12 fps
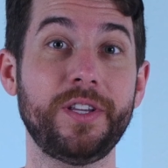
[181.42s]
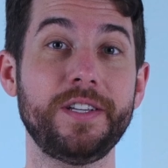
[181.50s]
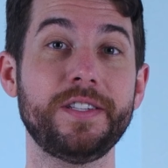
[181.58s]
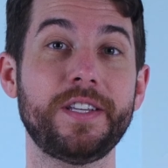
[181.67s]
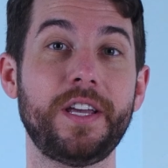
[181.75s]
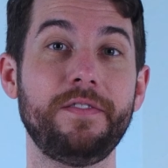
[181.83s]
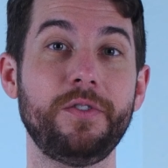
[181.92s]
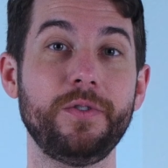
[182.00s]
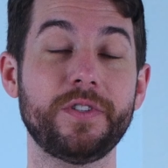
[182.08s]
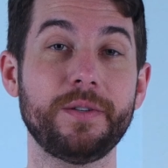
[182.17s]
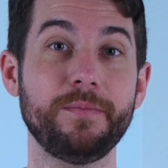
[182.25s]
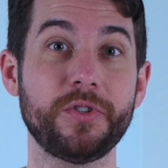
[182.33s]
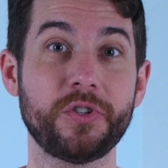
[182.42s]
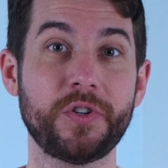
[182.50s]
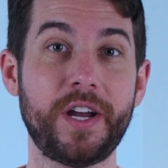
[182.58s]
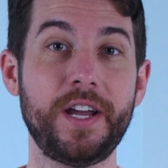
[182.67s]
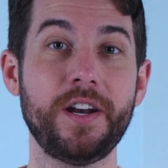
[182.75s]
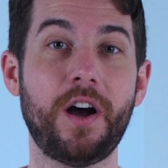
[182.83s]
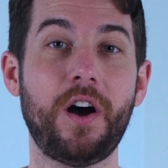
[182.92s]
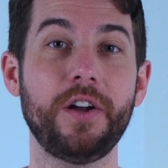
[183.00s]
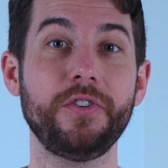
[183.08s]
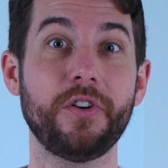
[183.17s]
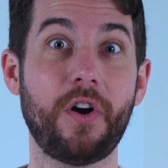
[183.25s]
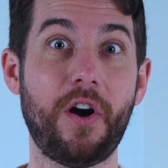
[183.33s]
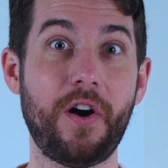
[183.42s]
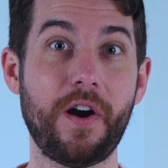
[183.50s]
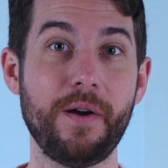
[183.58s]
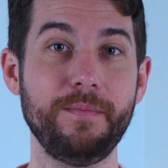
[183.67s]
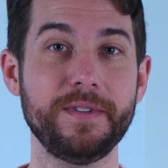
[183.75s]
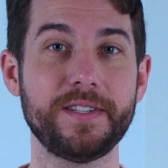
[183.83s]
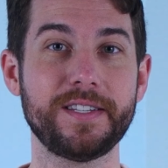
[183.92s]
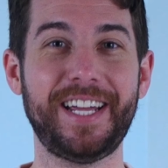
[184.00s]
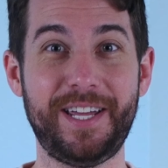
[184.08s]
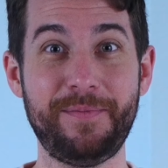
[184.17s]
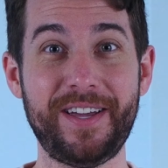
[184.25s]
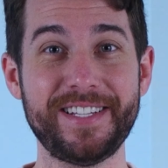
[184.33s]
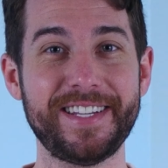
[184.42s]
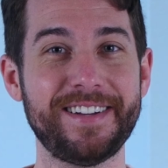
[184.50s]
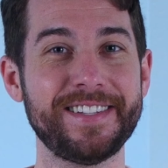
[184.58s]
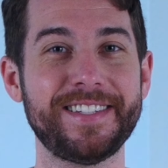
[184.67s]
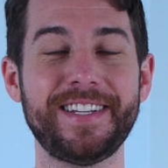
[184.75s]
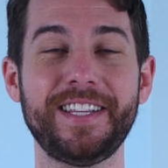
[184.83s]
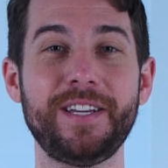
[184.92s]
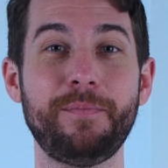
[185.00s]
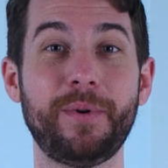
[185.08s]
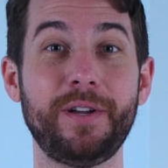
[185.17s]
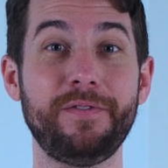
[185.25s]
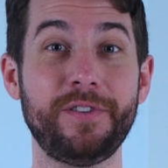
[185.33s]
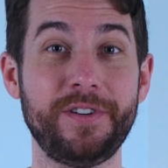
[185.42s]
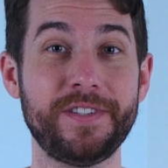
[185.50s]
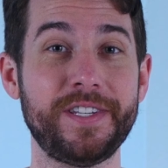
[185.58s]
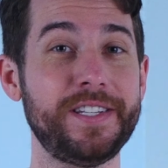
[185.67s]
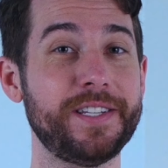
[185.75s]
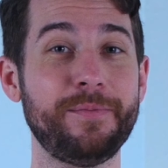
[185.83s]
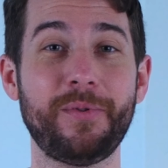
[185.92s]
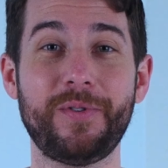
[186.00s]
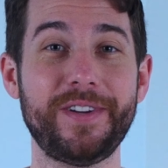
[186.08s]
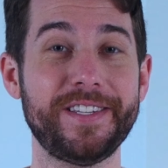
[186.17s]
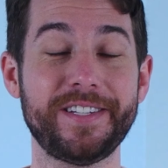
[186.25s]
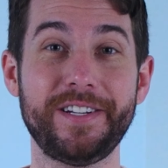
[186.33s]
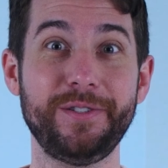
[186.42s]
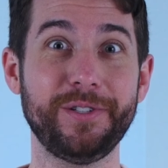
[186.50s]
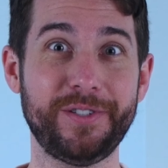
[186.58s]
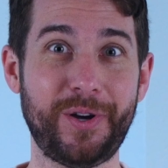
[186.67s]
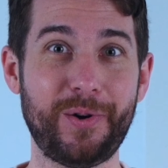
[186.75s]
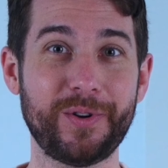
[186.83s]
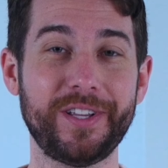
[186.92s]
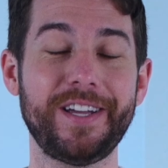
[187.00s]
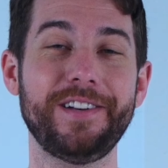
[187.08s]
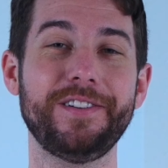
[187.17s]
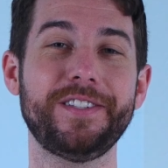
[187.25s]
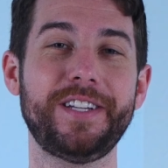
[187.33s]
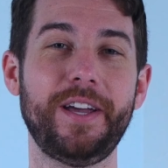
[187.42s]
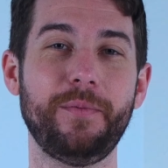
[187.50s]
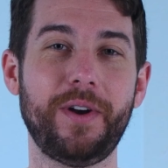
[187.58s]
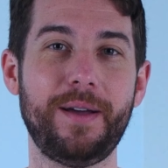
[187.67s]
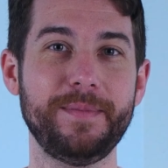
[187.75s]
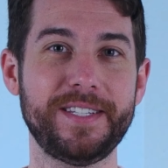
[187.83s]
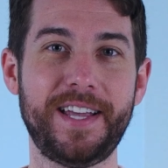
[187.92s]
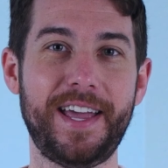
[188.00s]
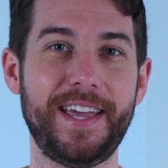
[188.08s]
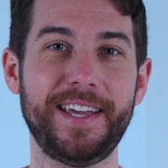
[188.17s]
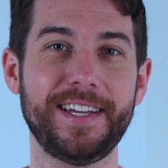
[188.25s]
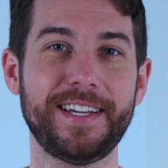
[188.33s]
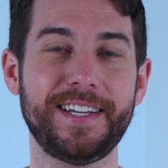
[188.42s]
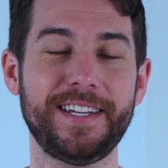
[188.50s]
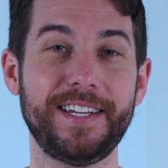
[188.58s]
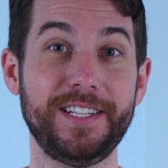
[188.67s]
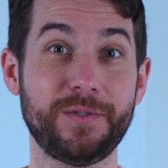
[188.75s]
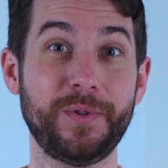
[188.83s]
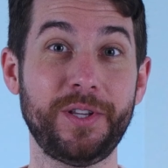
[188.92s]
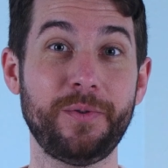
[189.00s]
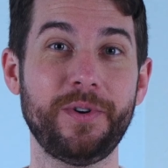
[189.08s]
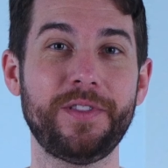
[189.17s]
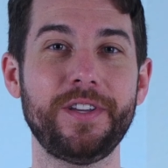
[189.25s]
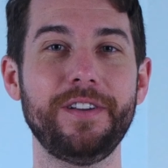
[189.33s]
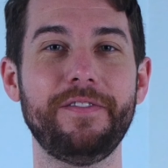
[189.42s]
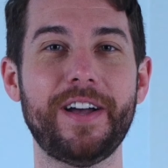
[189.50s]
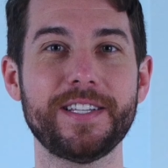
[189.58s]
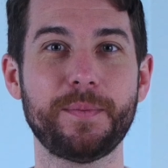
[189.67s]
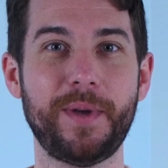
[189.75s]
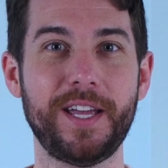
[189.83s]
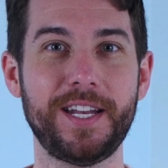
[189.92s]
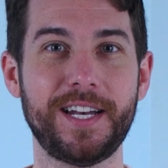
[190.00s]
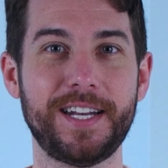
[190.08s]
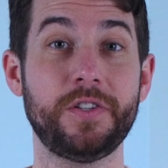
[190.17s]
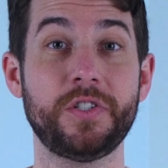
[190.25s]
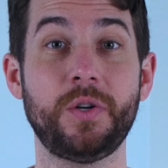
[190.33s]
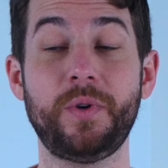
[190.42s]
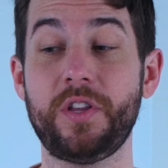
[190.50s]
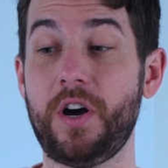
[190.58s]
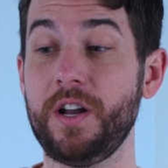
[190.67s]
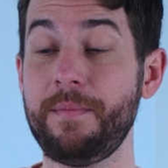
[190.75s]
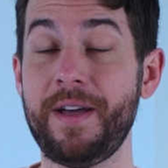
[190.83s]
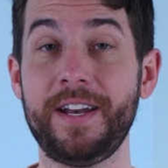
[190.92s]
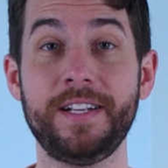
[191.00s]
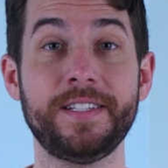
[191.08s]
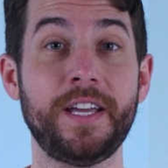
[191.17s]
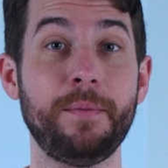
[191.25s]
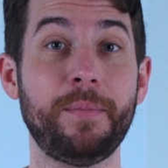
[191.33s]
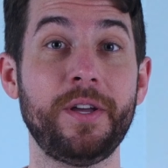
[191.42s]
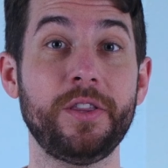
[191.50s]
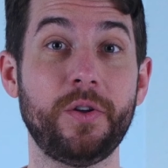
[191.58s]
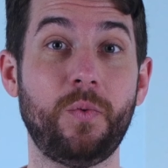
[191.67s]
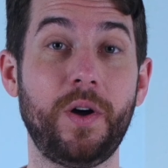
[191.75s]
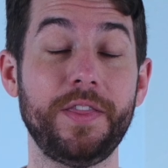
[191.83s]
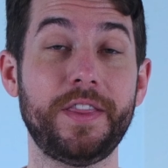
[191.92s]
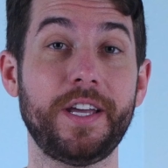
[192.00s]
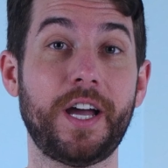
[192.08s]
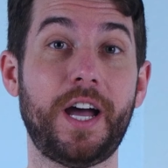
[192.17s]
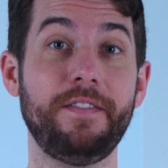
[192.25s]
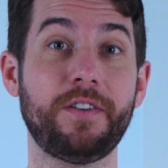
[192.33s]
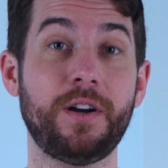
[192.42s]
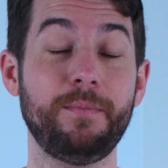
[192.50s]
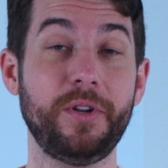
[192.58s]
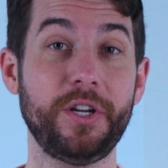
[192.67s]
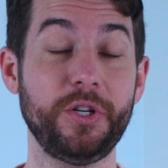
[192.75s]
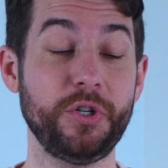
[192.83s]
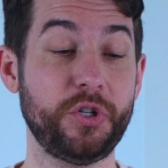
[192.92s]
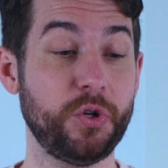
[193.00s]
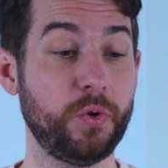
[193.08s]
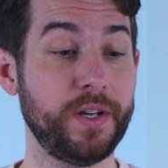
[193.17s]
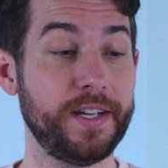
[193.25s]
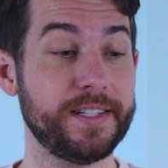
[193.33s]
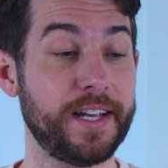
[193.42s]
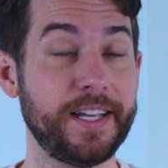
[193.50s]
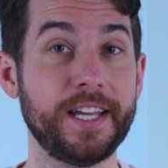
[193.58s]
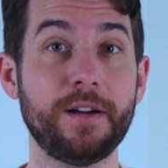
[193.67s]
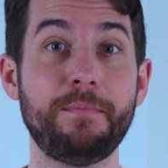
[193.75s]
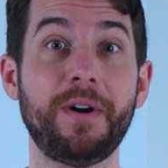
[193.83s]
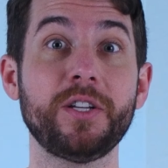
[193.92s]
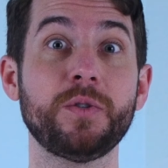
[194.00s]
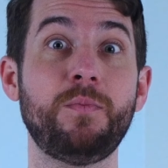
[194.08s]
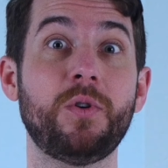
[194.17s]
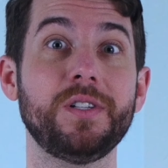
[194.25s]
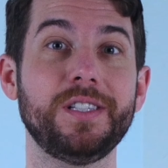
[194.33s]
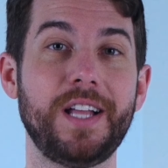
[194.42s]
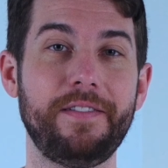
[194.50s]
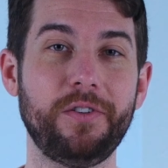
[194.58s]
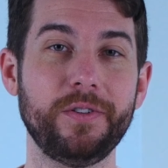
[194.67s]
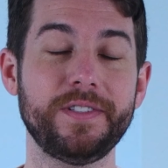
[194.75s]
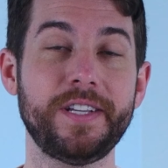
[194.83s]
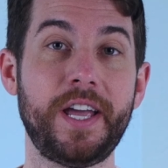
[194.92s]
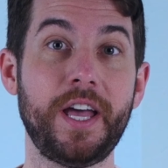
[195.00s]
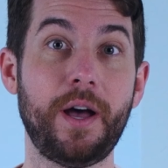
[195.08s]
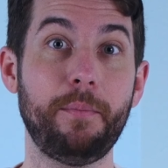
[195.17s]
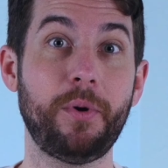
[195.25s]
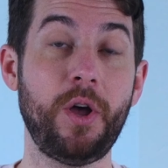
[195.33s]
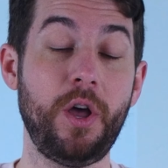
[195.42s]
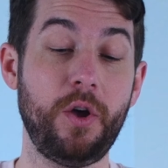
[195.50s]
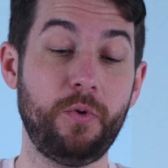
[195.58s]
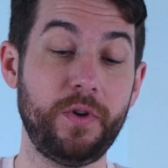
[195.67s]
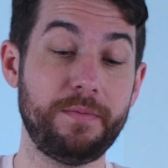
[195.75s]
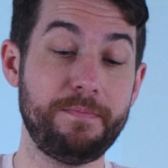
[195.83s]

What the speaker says: save you some strain on your arms. It may sound silly, but if you're a seasoned barista, you'll totally understand what I'm saying. It's really worth the investment. So with automatic tamping, the one thing I've come to enjoy is I get a much more level tamp. With